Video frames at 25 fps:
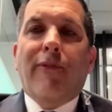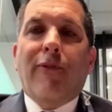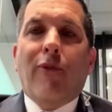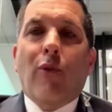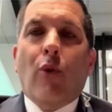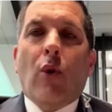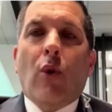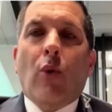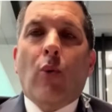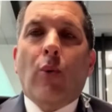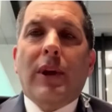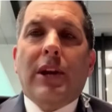
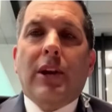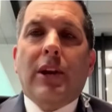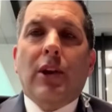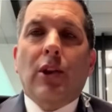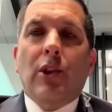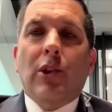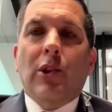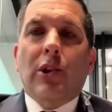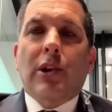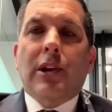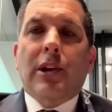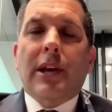before we
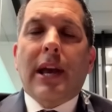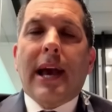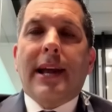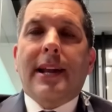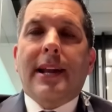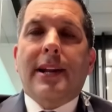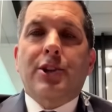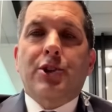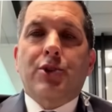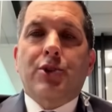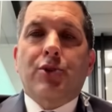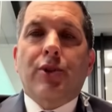could look
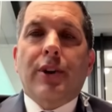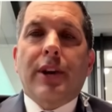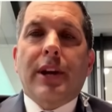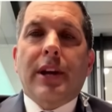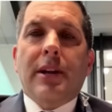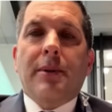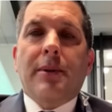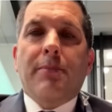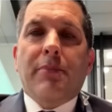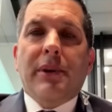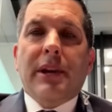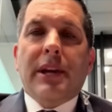at a
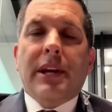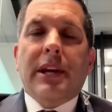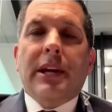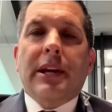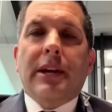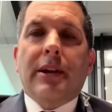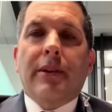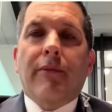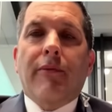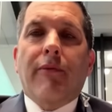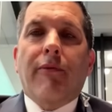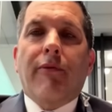trade
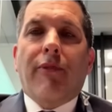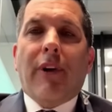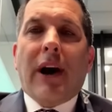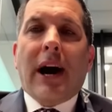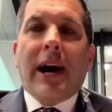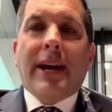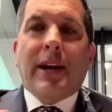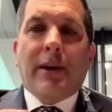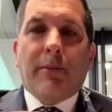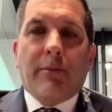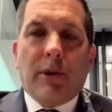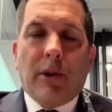being
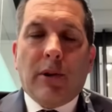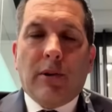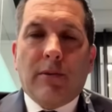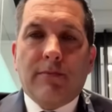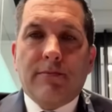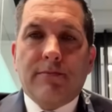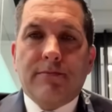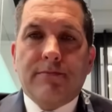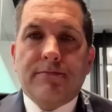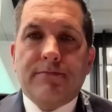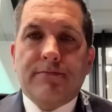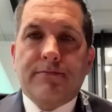viable.
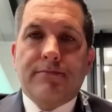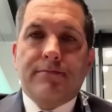